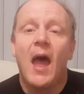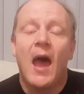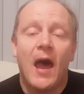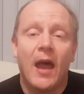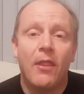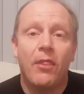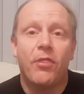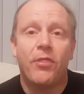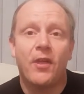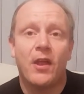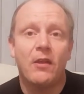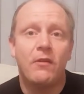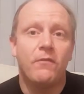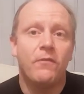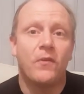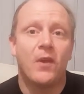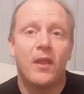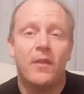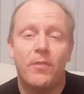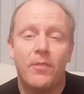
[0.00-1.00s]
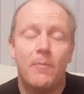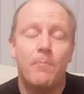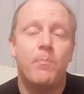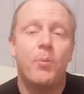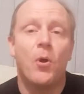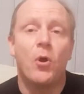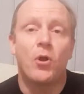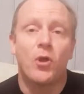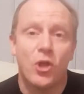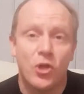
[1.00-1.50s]
And thankfully, the
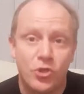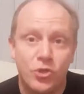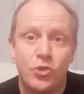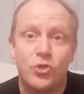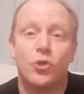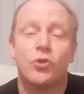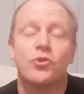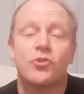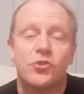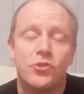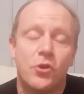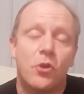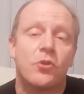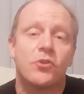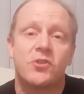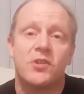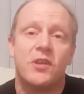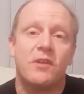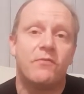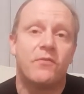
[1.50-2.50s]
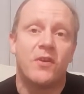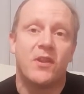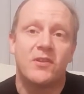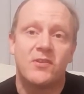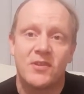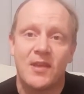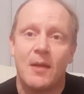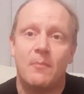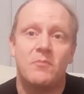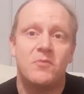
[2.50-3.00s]
book does not even
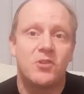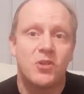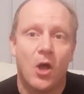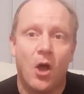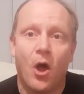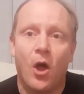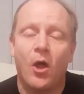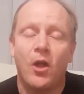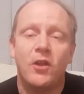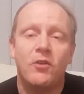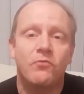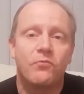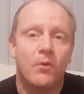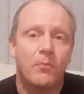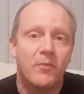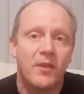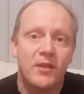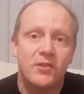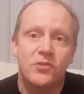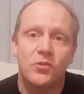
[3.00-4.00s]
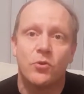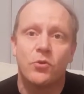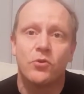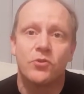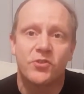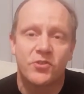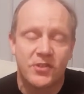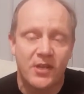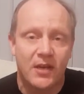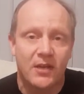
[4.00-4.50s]
attempt to hide from this or
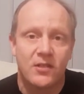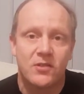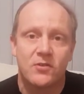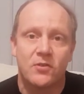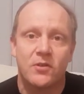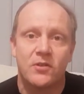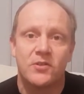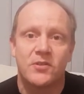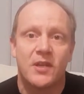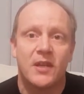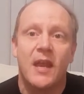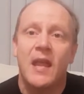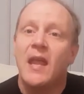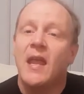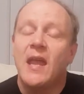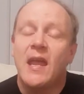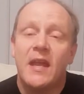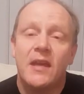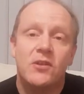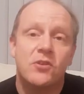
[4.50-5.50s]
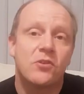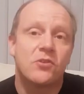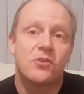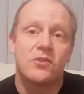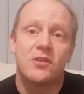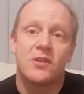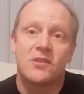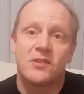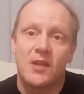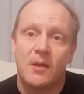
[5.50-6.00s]
sanitise it. It
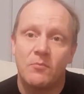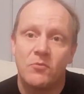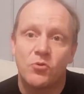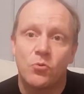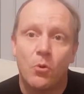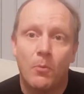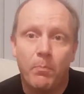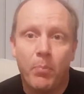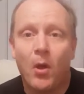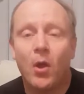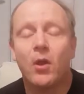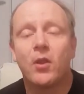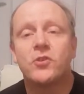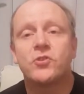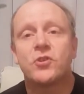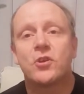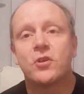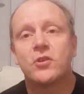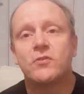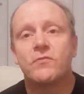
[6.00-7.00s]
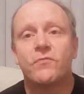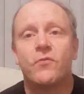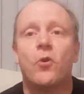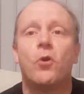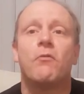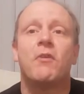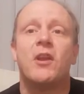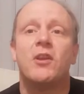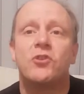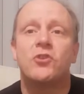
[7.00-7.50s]
doesn't attempt to apologise
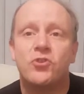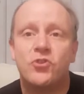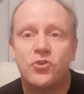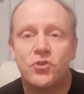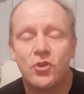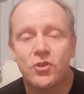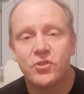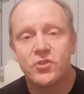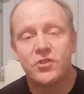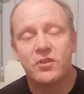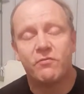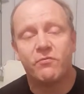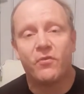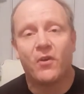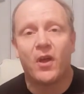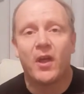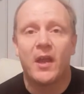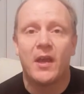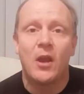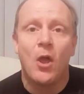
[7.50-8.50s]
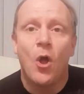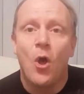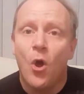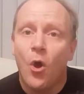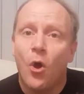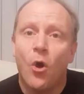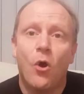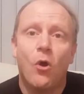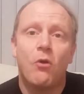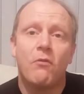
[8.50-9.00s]
for it, justify it,
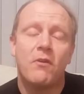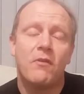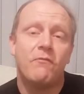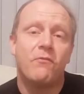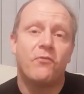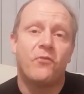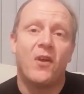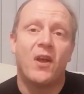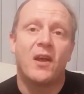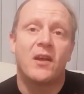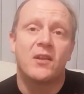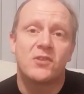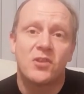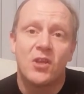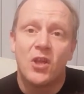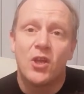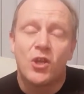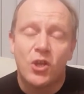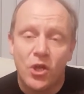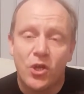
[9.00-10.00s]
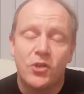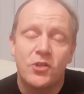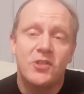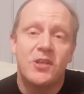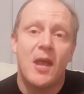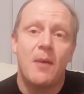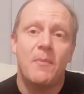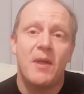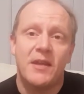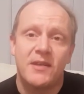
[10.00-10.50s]
or in fact,
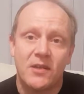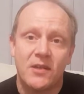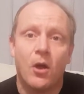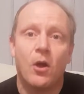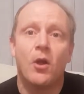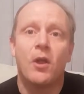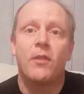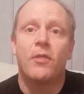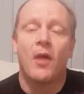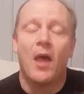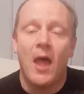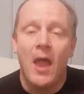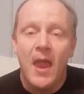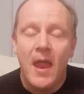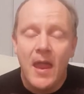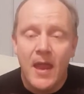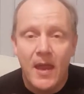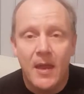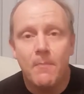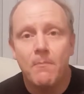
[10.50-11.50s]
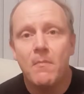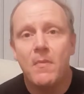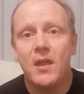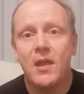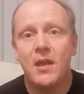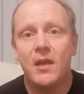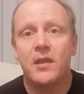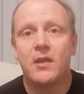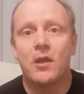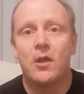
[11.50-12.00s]
condemn it either. It
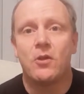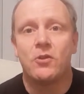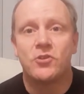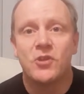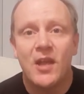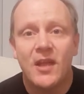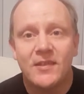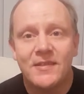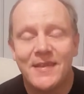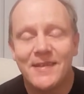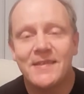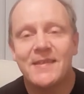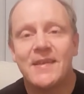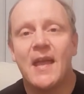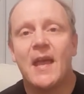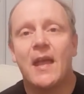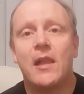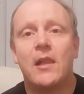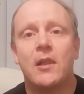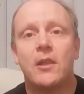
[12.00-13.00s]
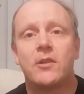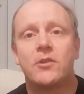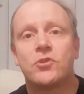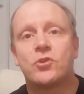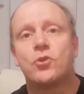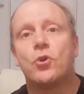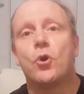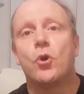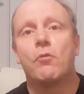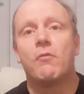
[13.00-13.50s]
merely goes to tell the
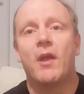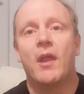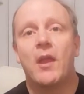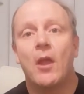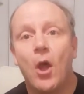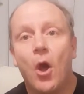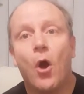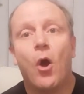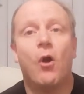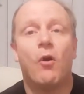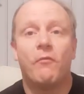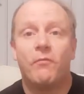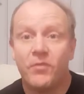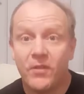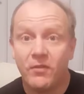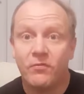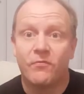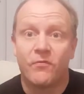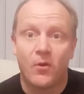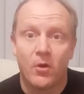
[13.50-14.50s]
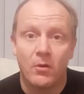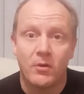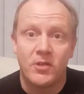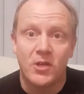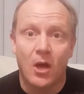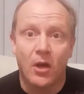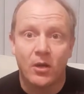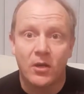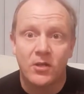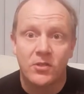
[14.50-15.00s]
story of this very
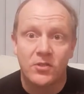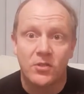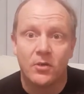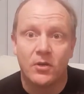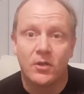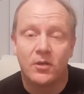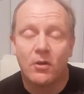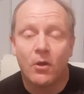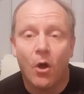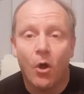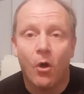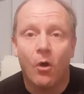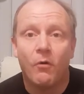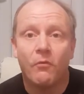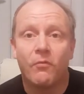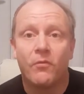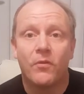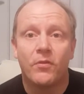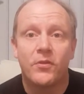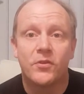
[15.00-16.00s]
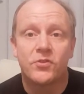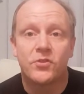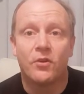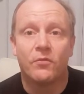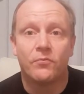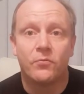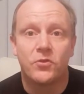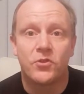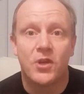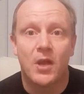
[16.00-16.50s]
darker side of the
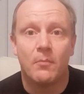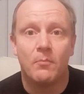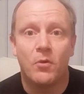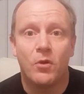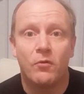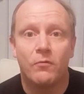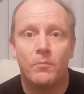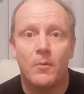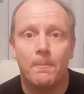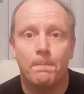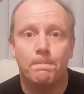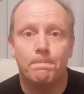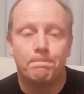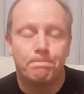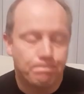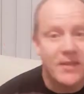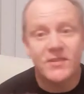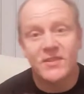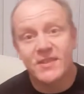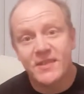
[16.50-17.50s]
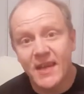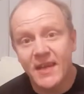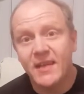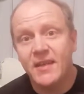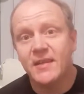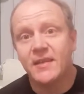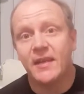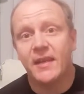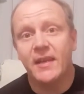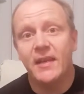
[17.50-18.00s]
suffragette movement.
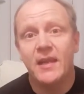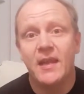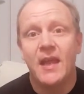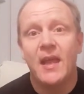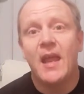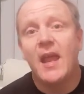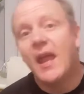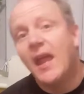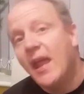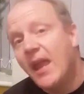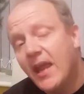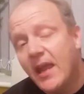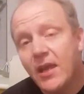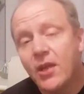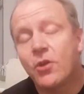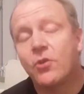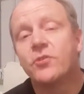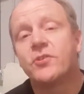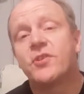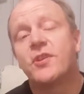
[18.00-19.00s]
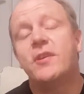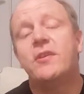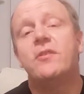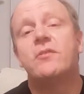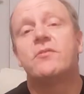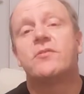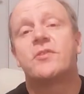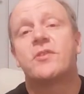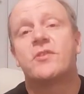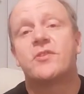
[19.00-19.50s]
Secondly, it
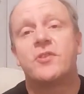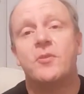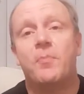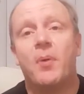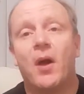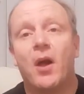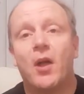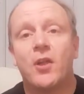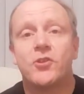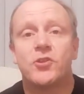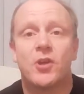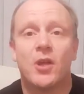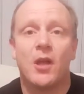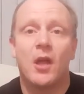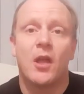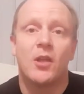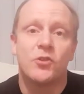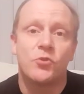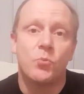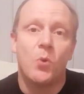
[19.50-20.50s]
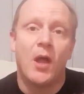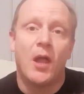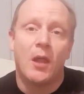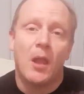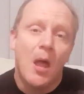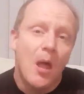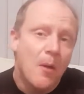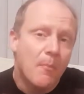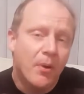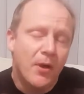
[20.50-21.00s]
continues this departure as well
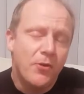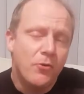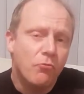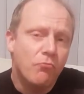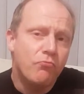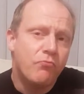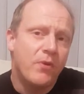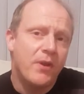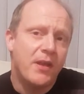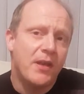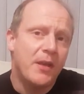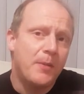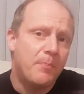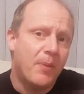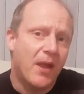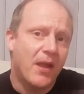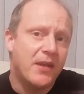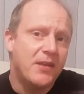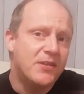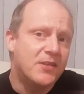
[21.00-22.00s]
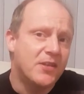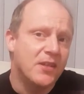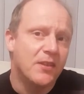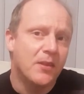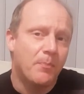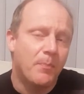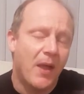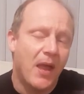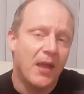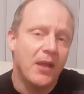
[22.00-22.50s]
by not really painting the
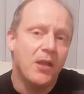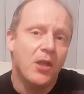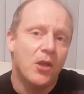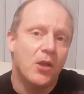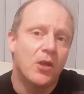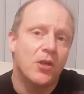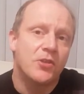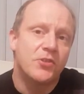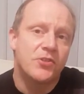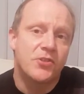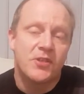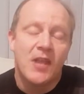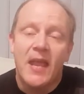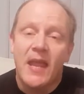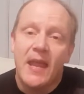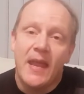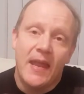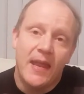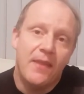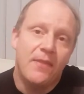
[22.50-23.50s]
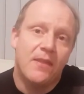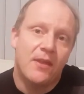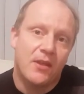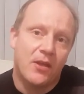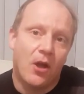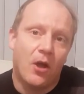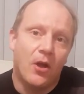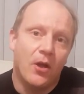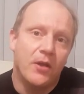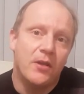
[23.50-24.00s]
Pankhursts in the
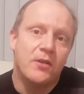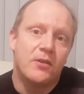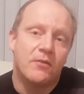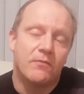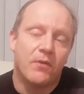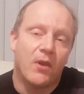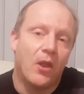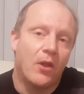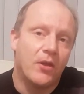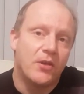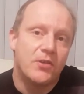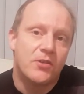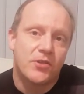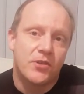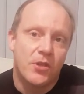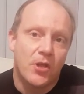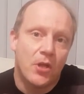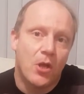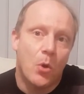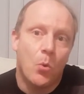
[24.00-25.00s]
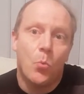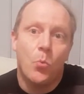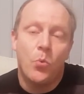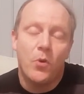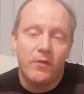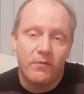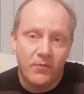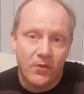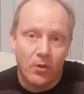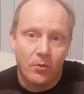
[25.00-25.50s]
kind of light that
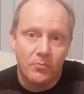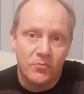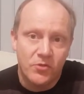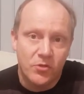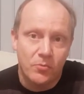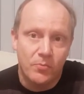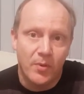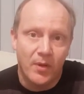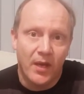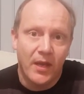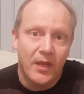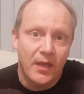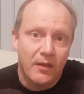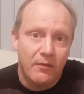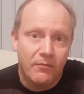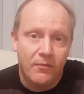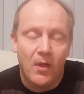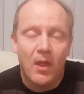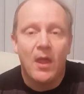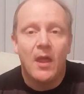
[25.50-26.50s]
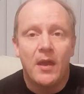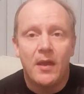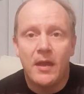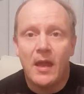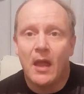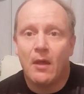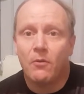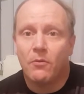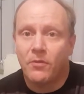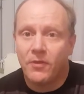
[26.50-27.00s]
we've come to believe.
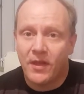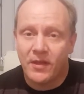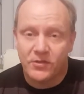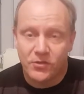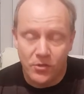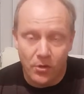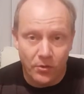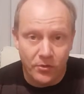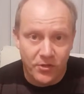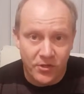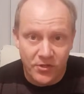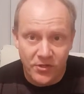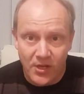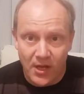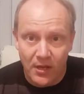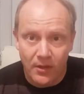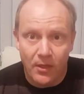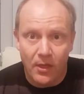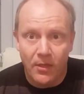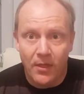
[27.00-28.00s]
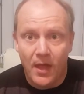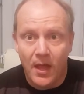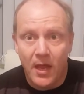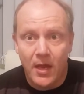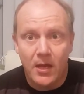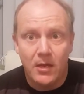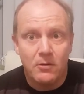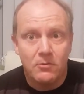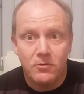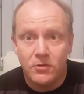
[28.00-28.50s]
Now, that's not to say that
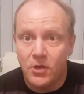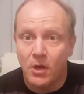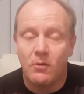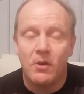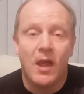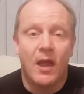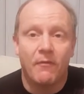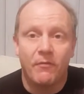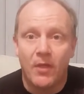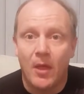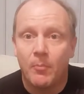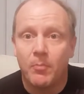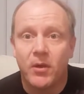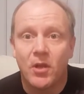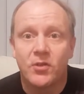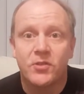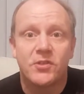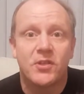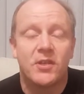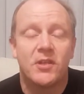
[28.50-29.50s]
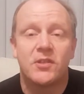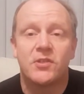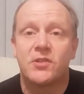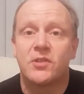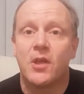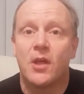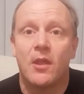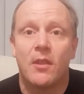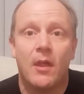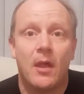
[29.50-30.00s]
they don't have their pluses,
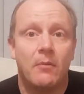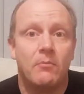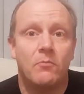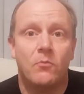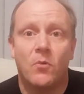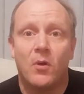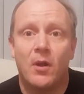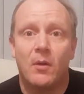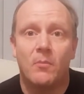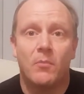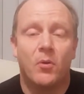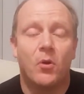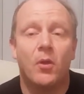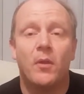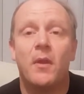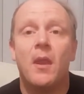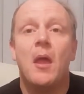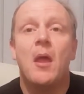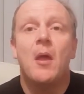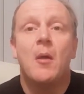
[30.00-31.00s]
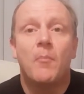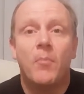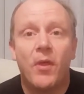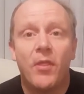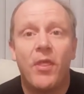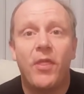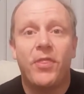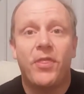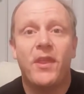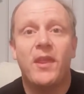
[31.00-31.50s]
that they weren't important, but
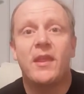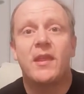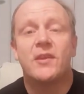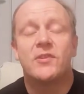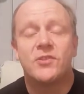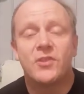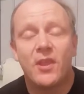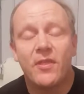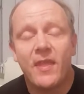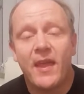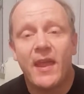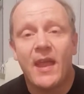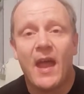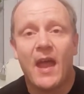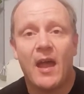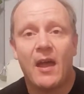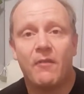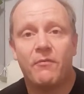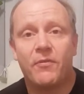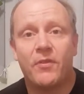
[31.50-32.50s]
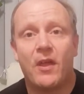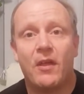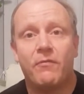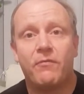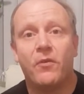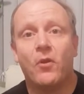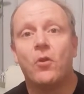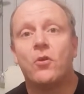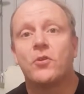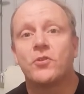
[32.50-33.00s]
the thing is that they have their
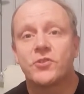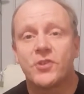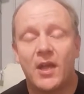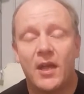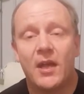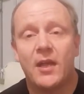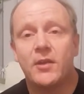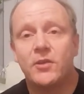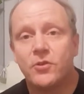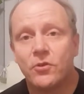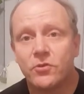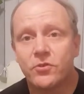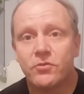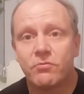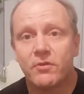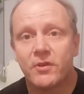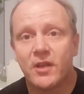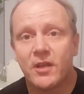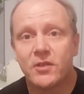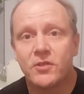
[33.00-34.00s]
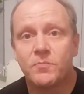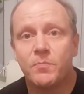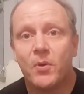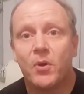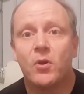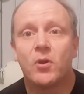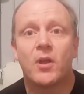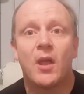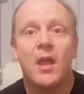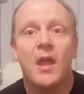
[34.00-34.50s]
flaws, and Dr. Riddell's
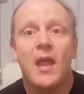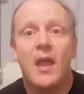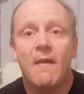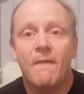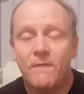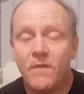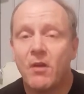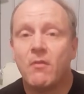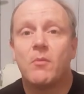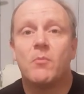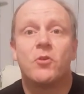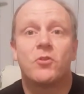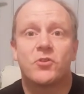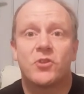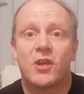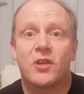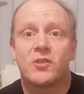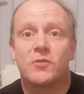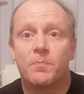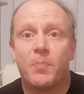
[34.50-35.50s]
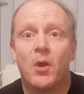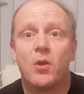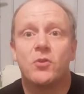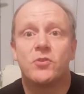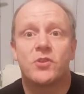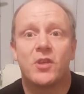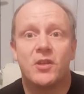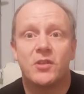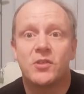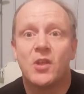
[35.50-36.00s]
book very much
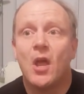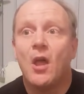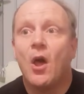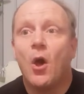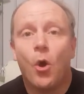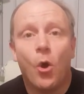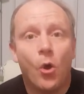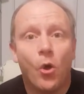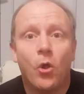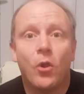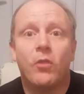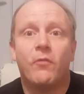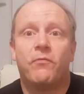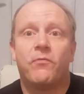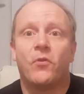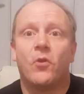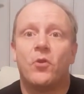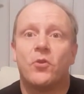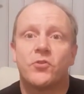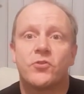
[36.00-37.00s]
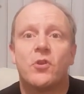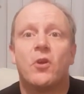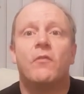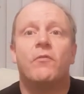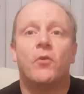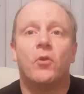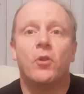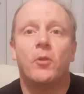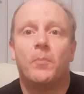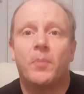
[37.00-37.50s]
exposes all the flaws of
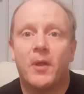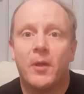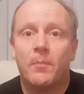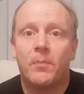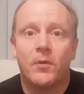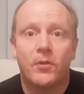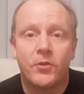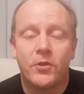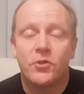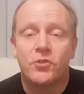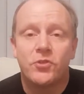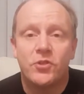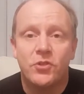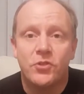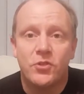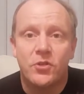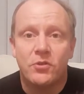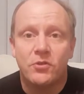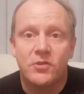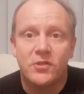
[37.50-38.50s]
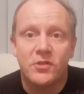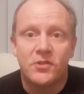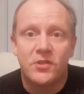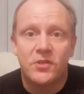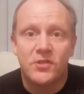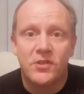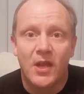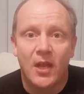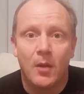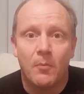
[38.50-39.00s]
all the people that she chooses to
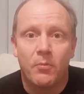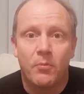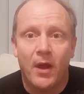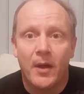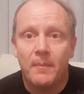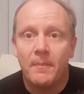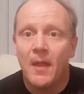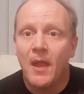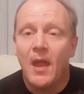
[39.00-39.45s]
celebrate.